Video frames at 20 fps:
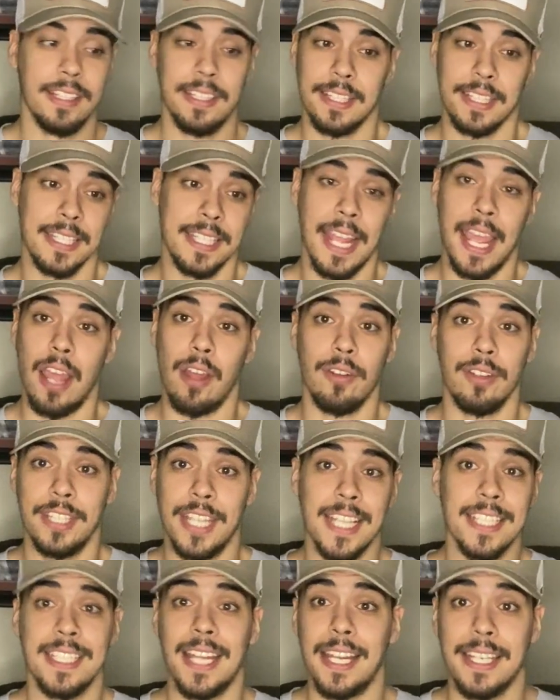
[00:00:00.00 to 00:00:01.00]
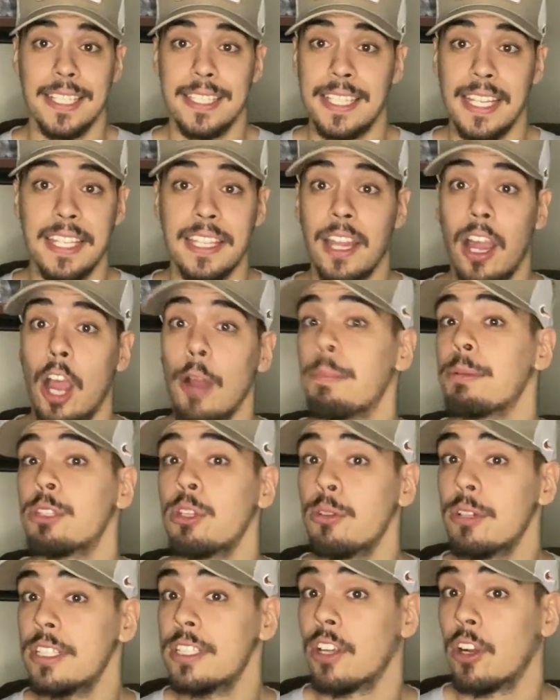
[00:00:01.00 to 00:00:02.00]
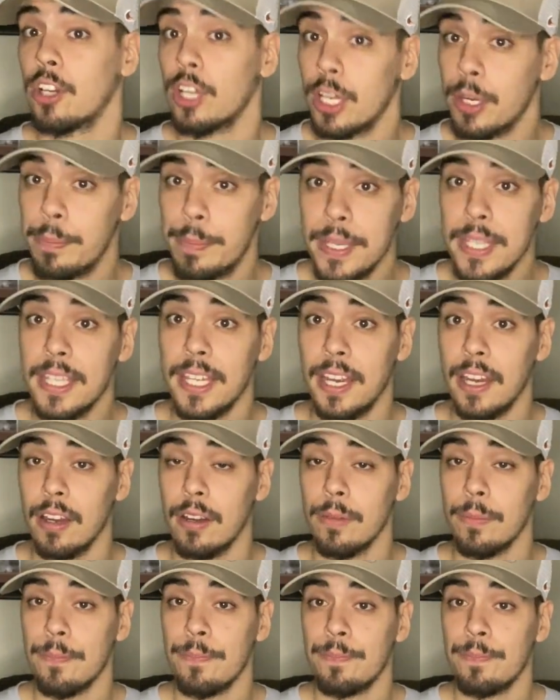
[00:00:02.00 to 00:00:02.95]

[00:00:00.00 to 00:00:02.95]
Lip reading: Now, that's not to say that opportunities aren't going to be there,